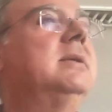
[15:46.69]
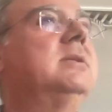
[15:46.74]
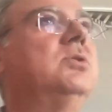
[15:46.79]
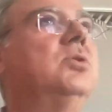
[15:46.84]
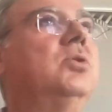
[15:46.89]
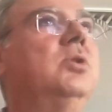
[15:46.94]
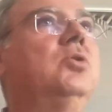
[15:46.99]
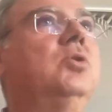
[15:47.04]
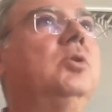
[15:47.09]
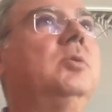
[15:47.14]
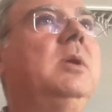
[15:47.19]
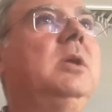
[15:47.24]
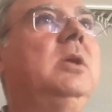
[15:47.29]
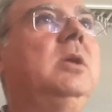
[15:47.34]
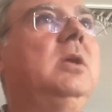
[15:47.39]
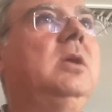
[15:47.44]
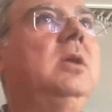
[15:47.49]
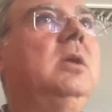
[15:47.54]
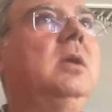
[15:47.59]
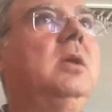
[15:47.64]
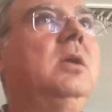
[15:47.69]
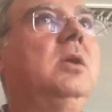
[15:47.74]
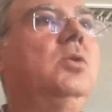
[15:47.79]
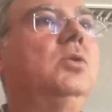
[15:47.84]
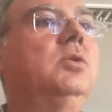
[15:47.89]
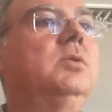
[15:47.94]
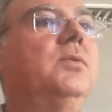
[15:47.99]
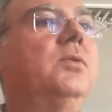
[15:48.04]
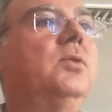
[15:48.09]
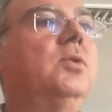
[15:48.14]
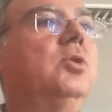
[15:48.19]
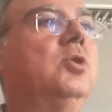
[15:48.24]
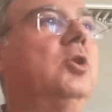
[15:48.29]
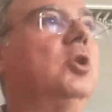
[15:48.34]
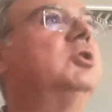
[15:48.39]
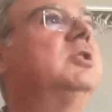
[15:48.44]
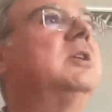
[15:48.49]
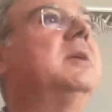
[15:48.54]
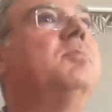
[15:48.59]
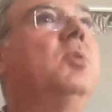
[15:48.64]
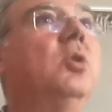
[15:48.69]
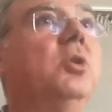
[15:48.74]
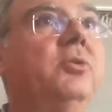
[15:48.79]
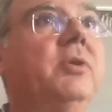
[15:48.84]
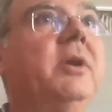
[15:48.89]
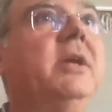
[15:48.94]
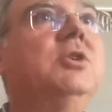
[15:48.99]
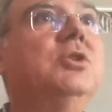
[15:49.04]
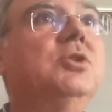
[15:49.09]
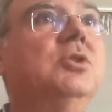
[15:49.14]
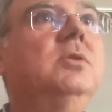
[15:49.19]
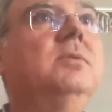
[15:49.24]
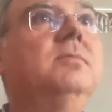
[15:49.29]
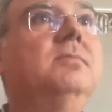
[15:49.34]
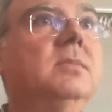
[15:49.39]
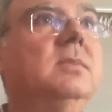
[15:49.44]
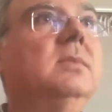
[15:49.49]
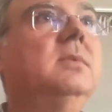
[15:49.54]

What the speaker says: So it could be used for content moderation